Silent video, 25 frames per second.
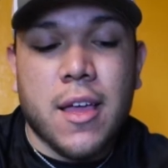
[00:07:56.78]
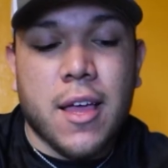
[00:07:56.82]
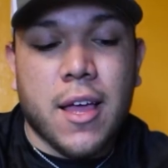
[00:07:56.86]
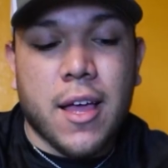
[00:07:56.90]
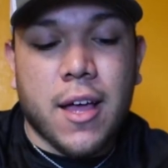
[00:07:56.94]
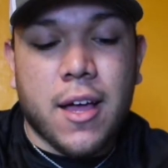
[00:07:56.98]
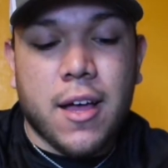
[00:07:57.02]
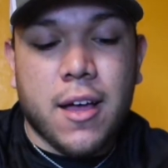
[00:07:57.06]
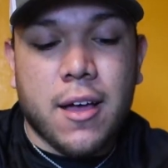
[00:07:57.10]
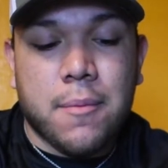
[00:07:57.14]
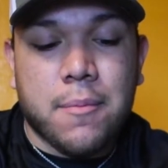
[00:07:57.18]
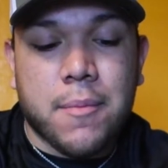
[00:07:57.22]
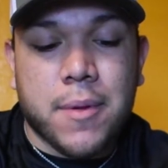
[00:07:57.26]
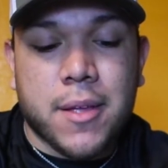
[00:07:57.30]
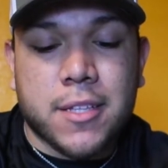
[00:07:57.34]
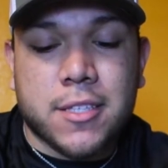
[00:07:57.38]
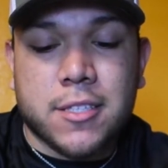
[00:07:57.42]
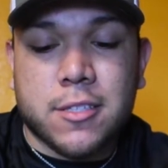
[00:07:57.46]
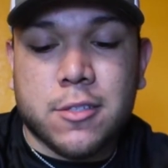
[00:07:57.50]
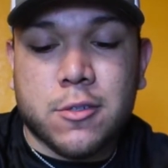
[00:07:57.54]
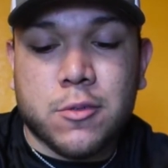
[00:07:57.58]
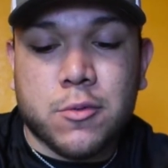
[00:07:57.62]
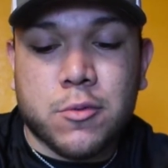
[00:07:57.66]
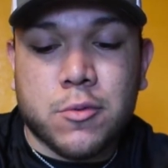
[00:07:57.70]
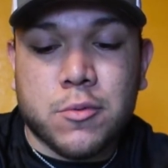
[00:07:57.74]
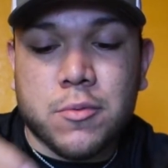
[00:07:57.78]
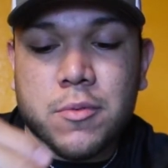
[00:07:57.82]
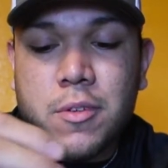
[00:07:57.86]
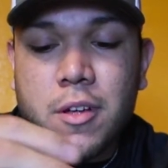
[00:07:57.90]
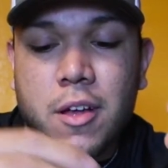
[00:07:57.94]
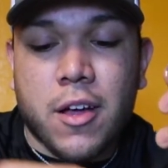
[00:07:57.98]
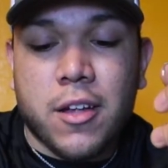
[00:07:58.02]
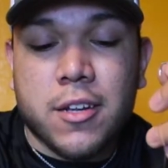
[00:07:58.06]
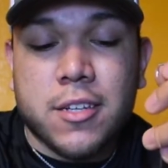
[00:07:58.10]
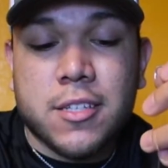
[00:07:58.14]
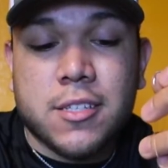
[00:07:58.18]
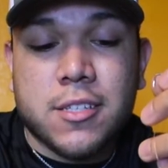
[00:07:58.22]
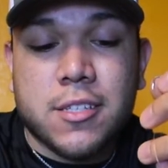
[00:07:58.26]
It's
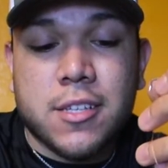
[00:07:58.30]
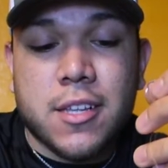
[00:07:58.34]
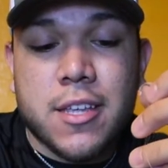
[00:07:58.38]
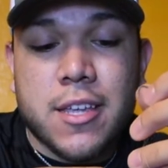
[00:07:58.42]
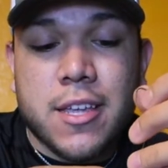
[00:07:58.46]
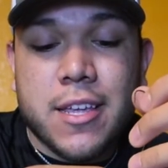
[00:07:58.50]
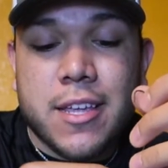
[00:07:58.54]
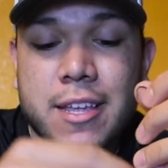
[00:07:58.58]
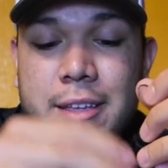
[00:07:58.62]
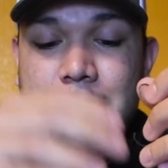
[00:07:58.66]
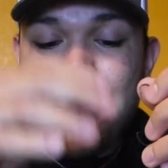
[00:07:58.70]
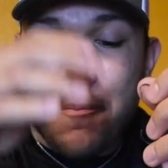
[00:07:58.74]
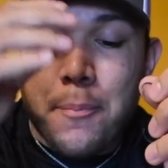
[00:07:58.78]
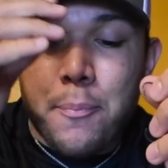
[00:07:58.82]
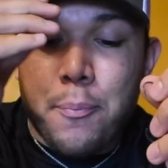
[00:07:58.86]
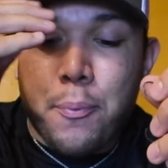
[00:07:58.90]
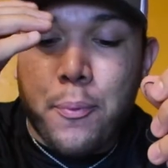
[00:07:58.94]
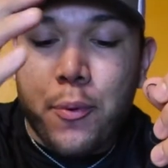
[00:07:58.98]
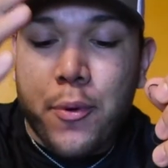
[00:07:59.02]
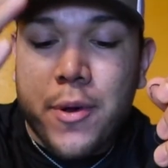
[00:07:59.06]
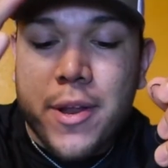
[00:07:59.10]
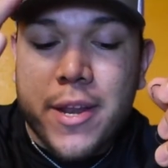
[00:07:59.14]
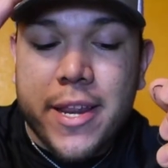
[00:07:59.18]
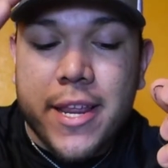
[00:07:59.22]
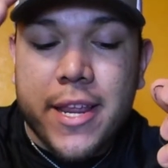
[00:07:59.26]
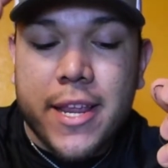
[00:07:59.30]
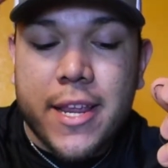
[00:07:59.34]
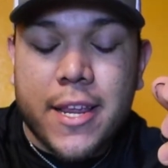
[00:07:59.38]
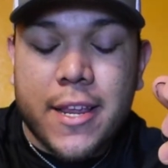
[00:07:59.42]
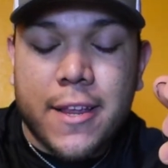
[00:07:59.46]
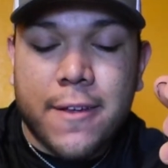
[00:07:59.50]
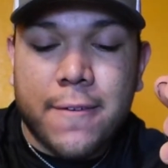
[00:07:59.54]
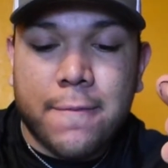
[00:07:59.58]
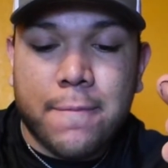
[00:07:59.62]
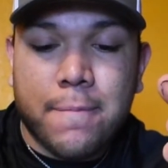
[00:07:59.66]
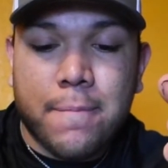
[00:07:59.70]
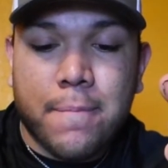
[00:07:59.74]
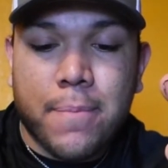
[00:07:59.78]
honestly
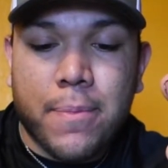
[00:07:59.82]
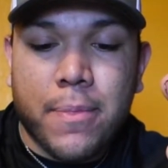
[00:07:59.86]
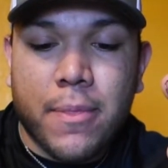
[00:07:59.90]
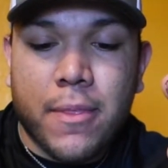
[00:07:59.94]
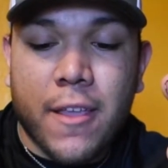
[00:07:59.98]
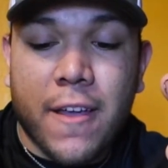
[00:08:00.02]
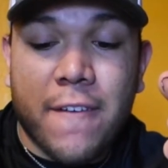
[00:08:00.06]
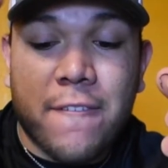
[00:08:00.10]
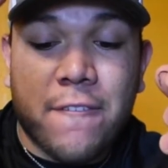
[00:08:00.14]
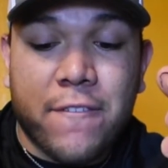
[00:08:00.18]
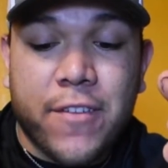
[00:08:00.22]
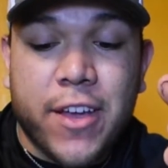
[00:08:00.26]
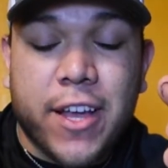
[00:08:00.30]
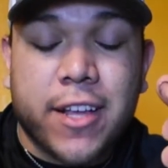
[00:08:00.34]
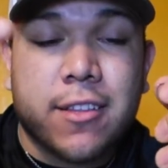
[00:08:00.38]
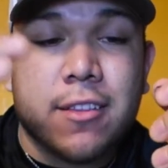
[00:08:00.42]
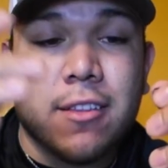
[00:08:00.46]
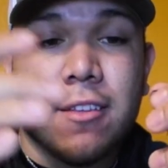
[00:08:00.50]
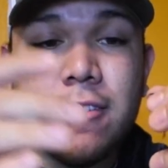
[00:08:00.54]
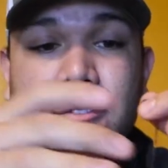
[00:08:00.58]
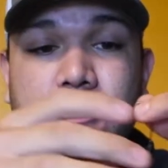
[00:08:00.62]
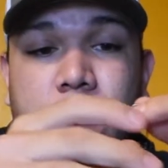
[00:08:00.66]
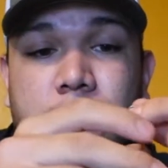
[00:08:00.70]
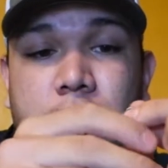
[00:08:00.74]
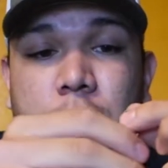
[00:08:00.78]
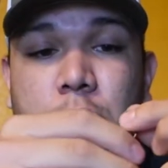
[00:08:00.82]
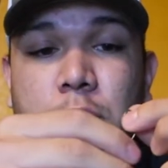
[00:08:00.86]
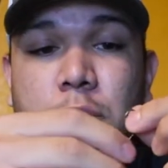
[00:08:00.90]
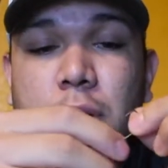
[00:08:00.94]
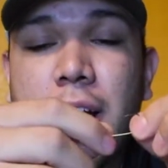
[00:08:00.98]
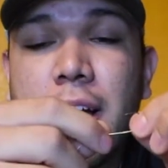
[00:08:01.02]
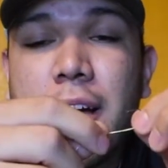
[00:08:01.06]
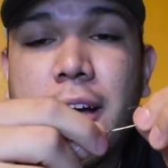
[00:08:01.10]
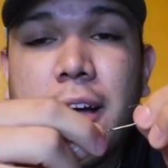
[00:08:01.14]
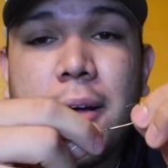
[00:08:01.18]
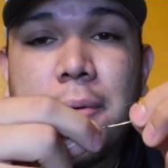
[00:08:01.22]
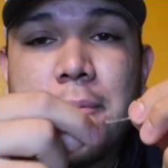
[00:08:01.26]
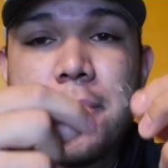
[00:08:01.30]
pretty effective.
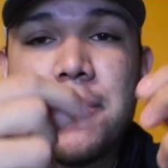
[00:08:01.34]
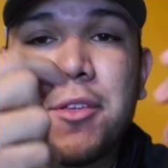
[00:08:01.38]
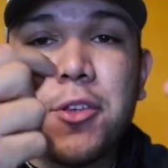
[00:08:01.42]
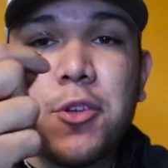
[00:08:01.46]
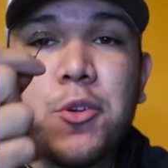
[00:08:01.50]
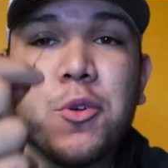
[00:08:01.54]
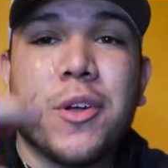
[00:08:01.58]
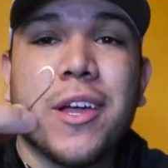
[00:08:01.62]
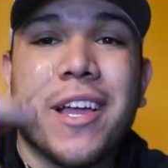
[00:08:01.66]
I mean, you